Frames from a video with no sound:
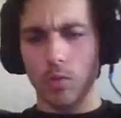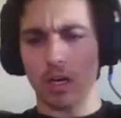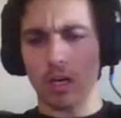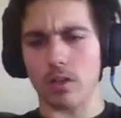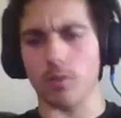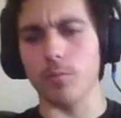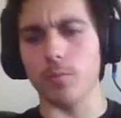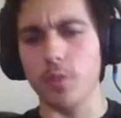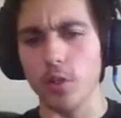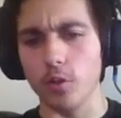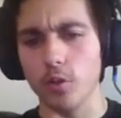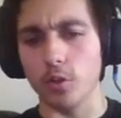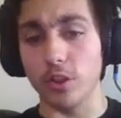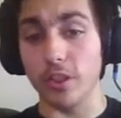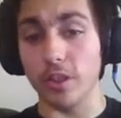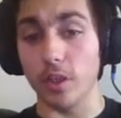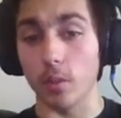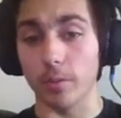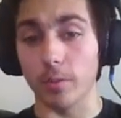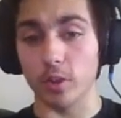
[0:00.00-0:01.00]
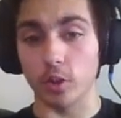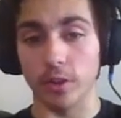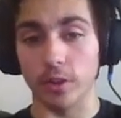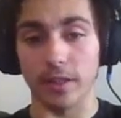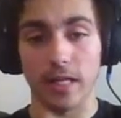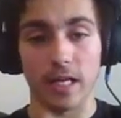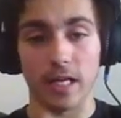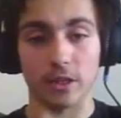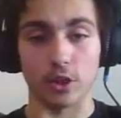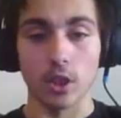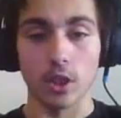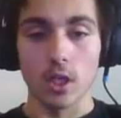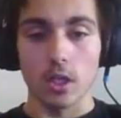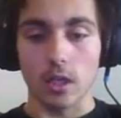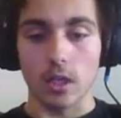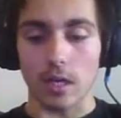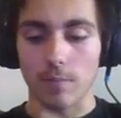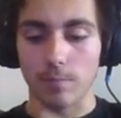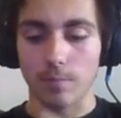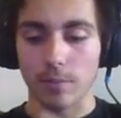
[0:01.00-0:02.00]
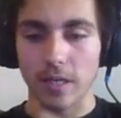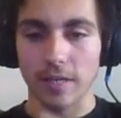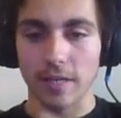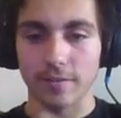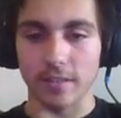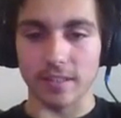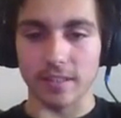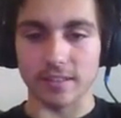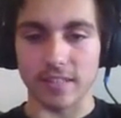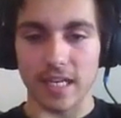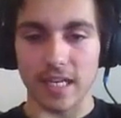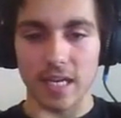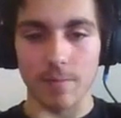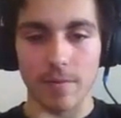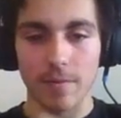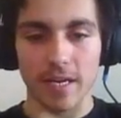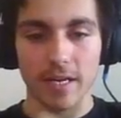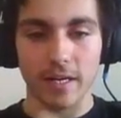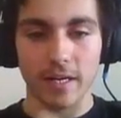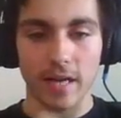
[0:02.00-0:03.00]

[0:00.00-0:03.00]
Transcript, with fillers: welcome to Geometry Dash. I haven't played this game in